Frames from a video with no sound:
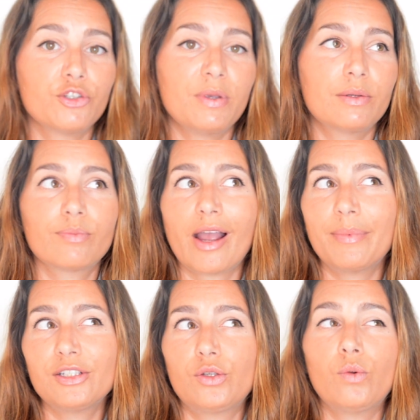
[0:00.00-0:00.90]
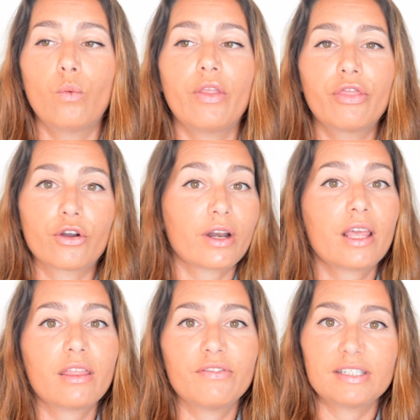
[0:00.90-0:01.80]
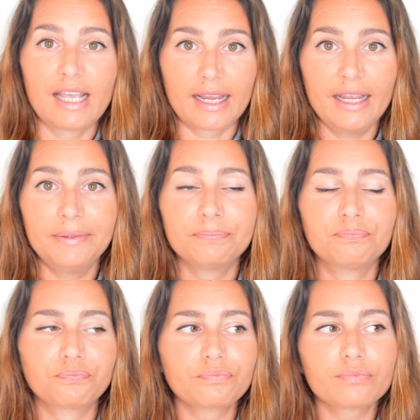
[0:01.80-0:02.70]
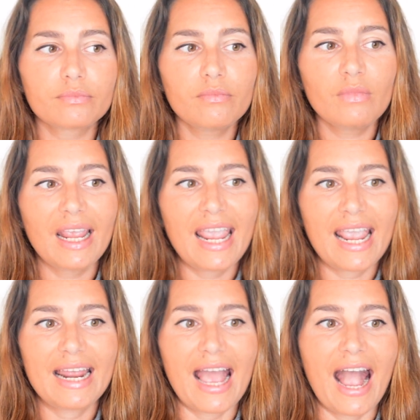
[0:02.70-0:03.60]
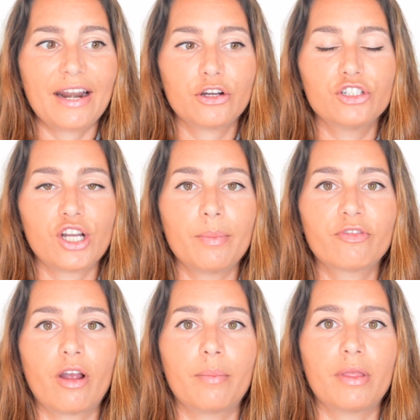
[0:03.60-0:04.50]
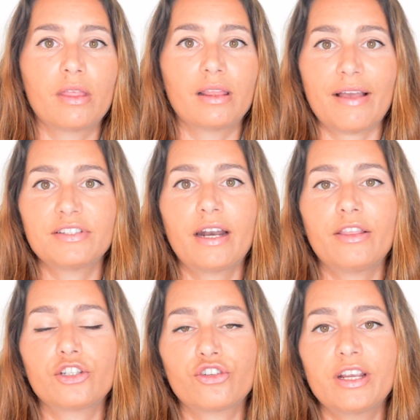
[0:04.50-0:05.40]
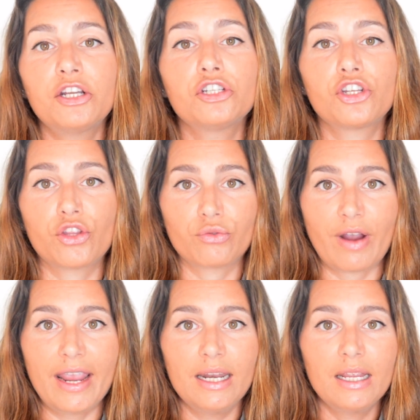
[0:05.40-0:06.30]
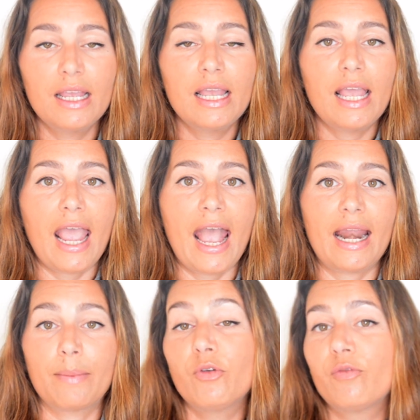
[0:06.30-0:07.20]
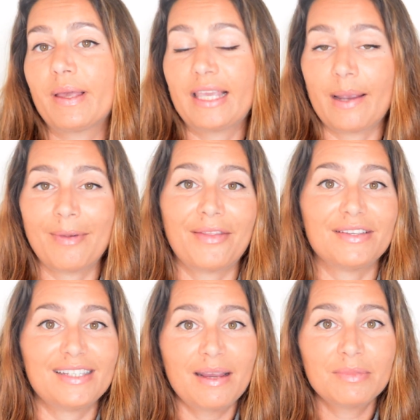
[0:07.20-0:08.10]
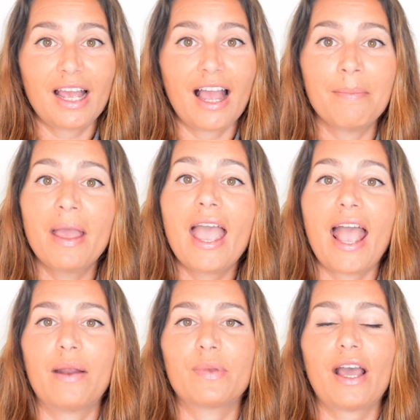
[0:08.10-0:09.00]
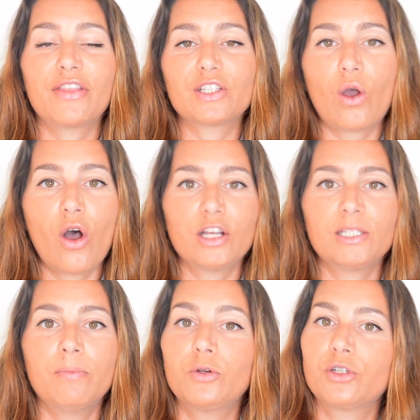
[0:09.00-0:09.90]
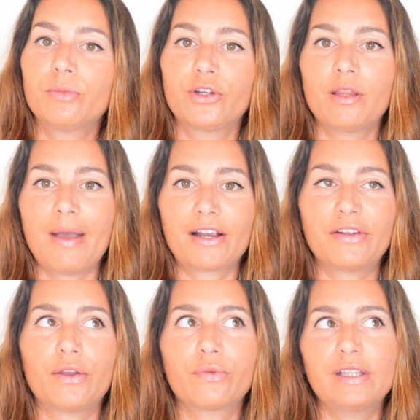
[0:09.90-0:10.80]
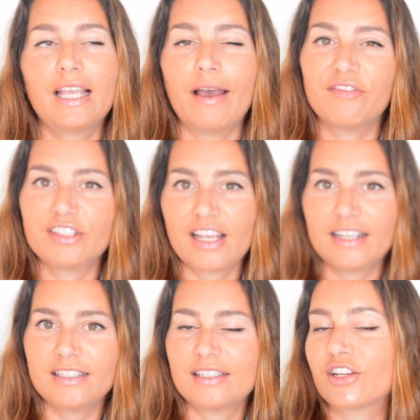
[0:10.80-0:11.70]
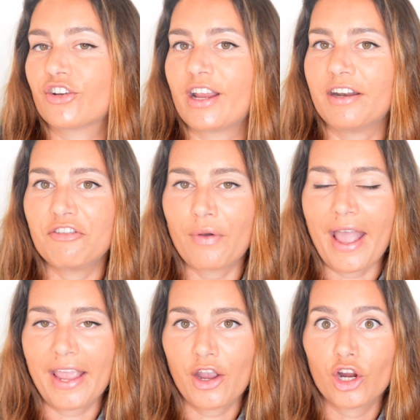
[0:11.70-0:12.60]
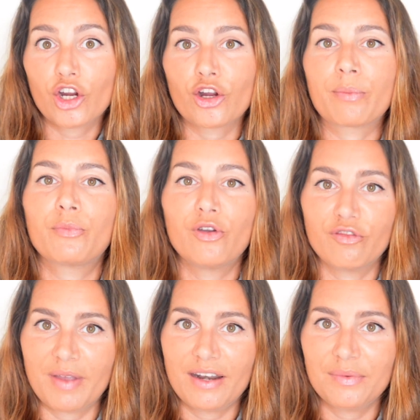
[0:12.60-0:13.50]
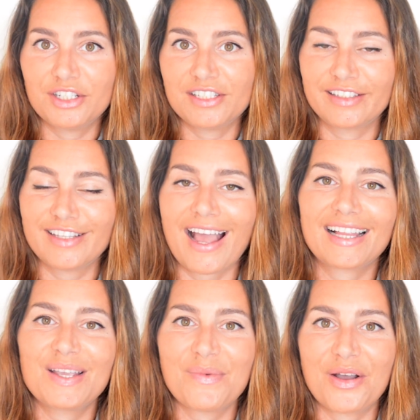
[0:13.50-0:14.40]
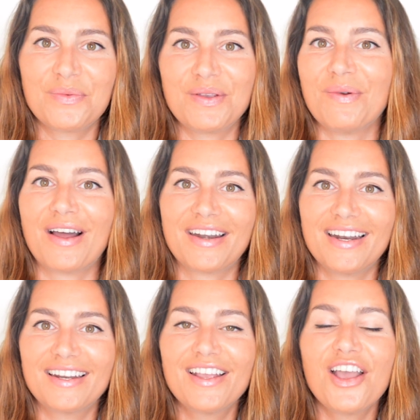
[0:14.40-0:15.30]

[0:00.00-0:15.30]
speed probably to 1/30th of a second and had her jump from the left side of the screen to the right, and I moved my camera at the same time, and we got this awesome motion blur in the background that really emphasizes in a creative way her movement, which is exactly what we wanted.